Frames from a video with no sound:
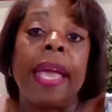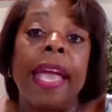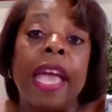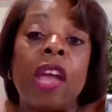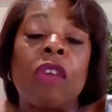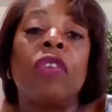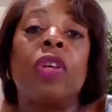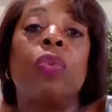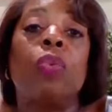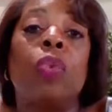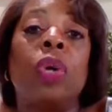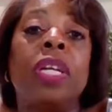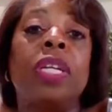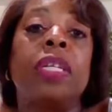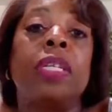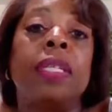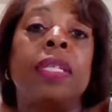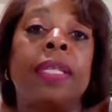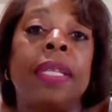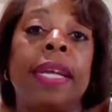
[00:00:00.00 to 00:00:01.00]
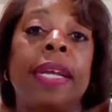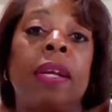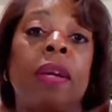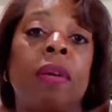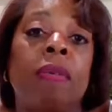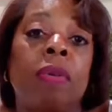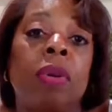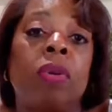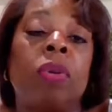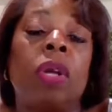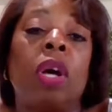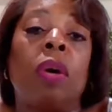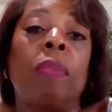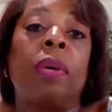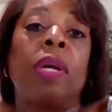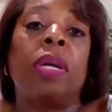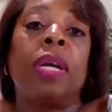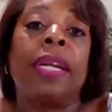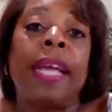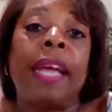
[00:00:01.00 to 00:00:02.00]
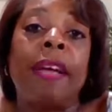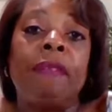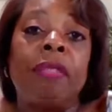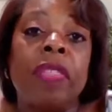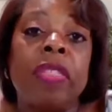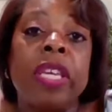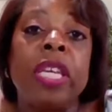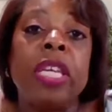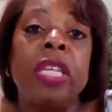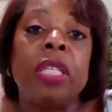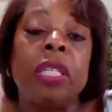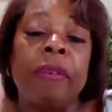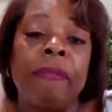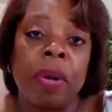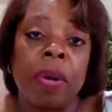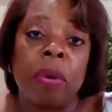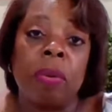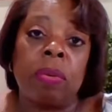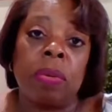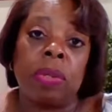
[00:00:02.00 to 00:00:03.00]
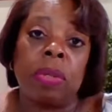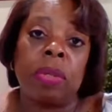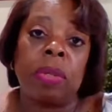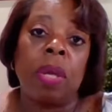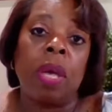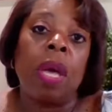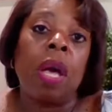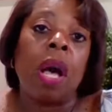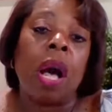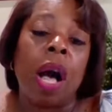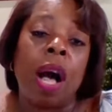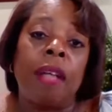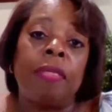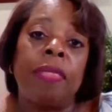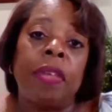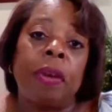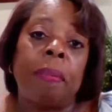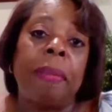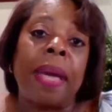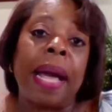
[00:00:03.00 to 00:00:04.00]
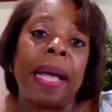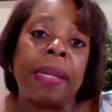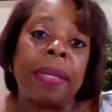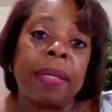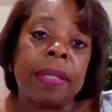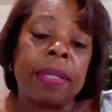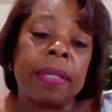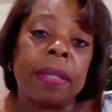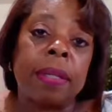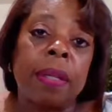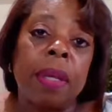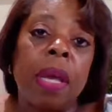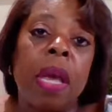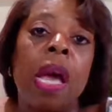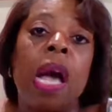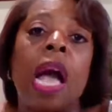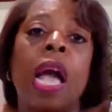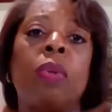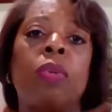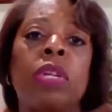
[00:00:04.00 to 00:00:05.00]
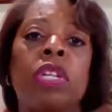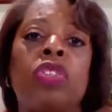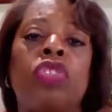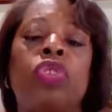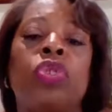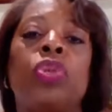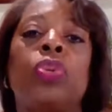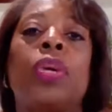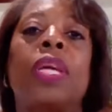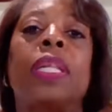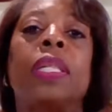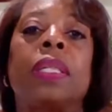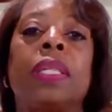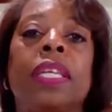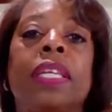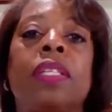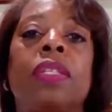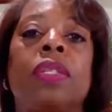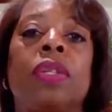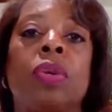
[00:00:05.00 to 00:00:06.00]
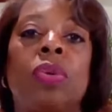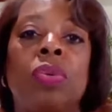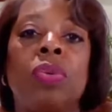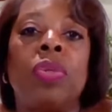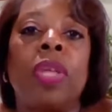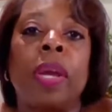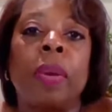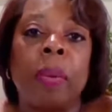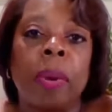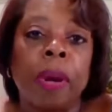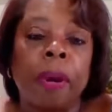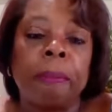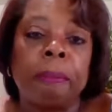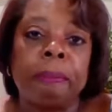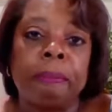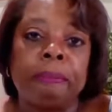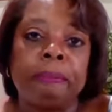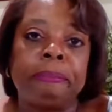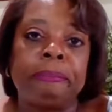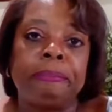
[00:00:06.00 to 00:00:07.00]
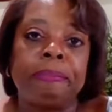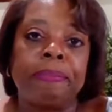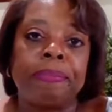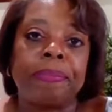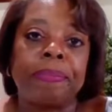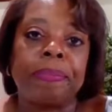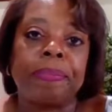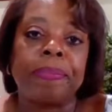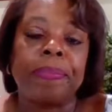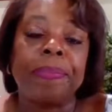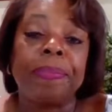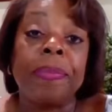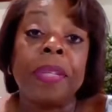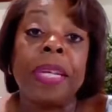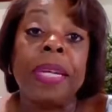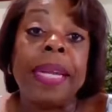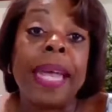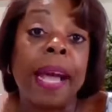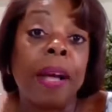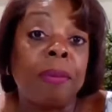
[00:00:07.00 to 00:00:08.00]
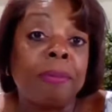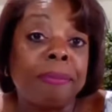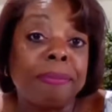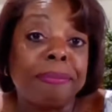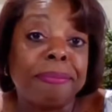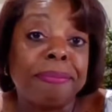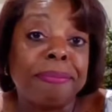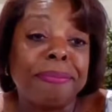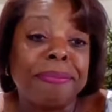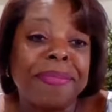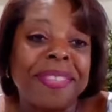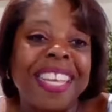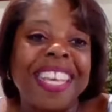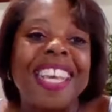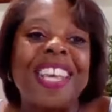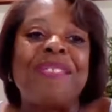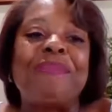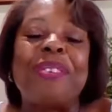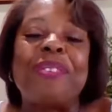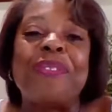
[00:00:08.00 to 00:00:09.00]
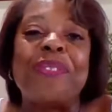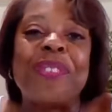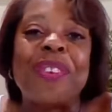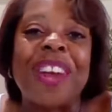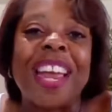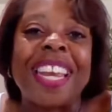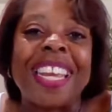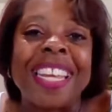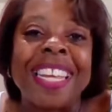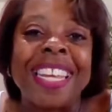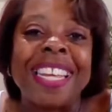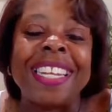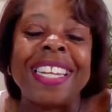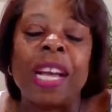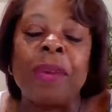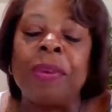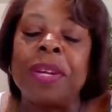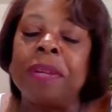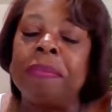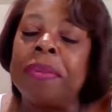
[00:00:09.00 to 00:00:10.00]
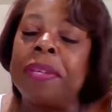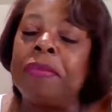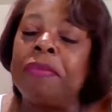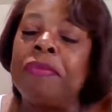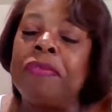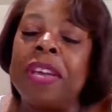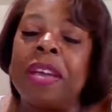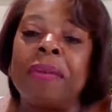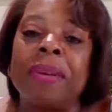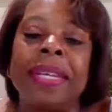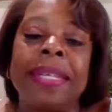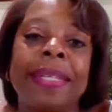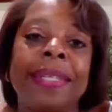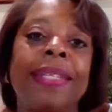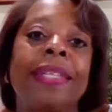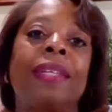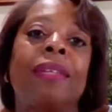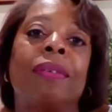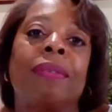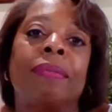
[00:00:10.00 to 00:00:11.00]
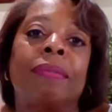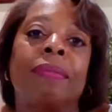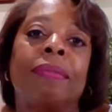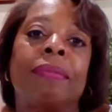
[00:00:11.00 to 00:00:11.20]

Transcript: Everyone in the state of Oklahoma are going to have these folks on their ballots. I wanted you to at least know who they were. Now, before I end, I want to be very clear.